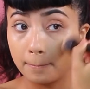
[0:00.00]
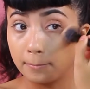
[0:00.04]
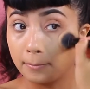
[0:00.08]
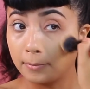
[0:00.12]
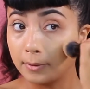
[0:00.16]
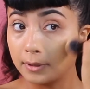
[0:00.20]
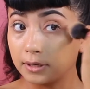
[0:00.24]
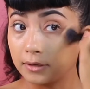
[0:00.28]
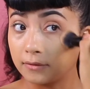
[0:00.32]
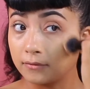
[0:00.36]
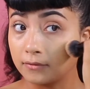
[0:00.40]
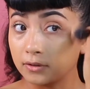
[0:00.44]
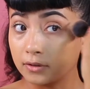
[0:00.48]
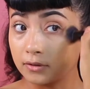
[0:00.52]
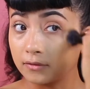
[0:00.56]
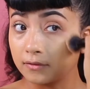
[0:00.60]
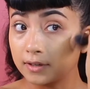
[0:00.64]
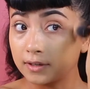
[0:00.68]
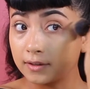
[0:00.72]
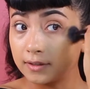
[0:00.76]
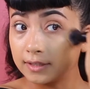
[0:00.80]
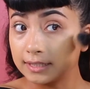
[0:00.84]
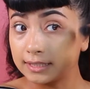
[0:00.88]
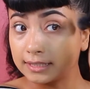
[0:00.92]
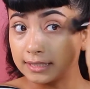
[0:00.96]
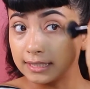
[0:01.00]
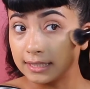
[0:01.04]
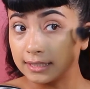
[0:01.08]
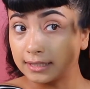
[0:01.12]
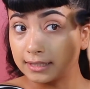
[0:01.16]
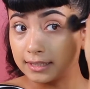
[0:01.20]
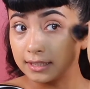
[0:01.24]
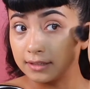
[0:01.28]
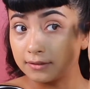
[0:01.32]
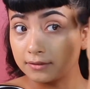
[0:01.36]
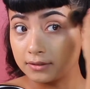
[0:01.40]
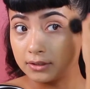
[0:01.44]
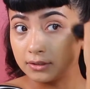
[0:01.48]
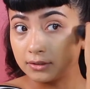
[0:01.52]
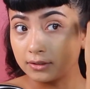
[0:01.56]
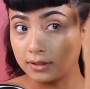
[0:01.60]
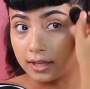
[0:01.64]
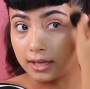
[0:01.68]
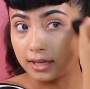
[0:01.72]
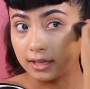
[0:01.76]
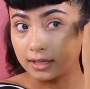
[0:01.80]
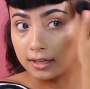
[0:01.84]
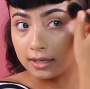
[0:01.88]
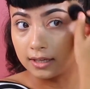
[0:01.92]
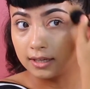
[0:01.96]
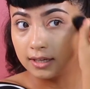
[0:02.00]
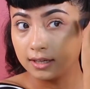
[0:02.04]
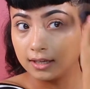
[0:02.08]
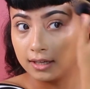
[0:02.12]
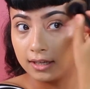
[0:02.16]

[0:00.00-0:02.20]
But if you're very sensitive to like